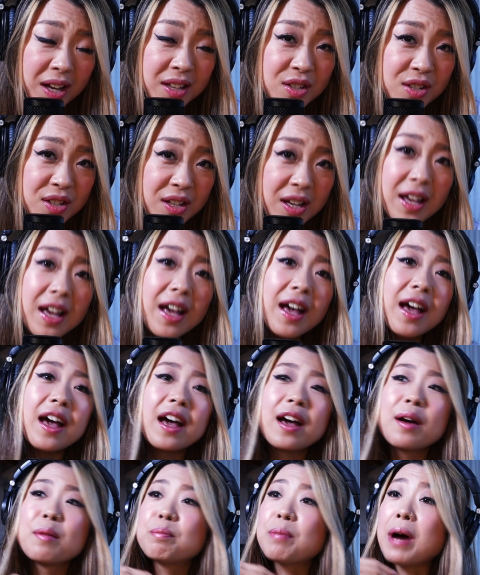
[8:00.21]
much,
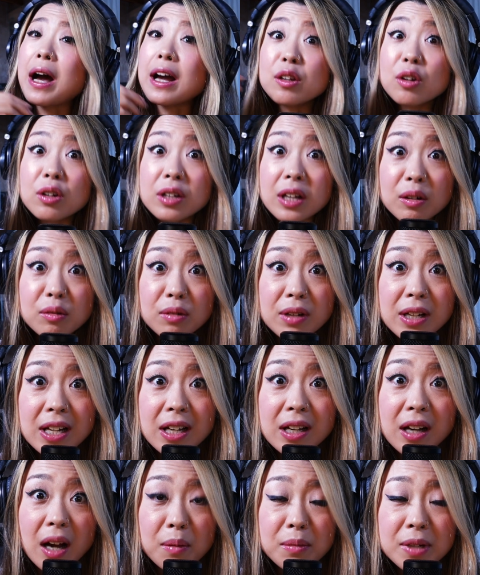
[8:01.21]
but you can
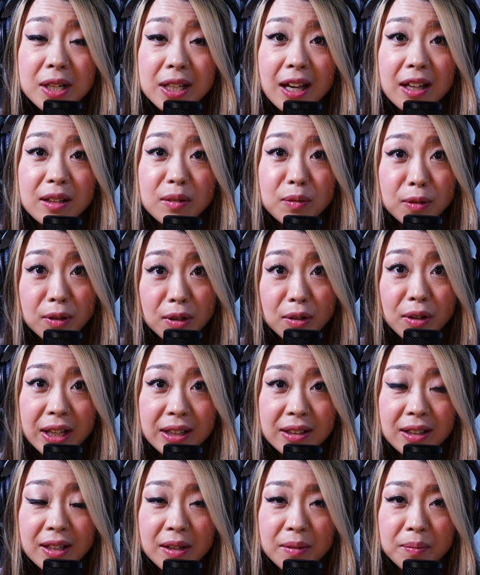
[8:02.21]
really communicate
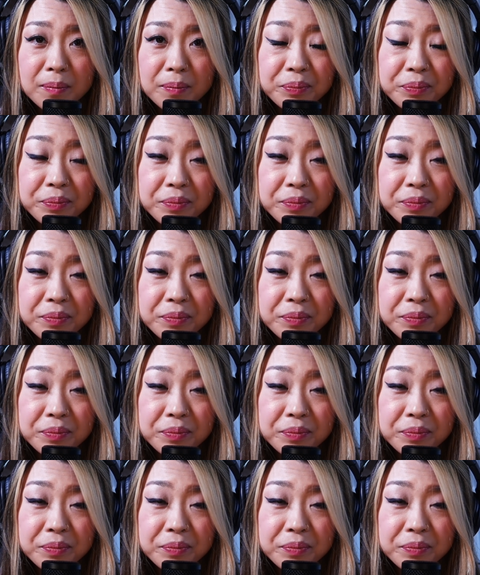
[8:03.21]
fluently.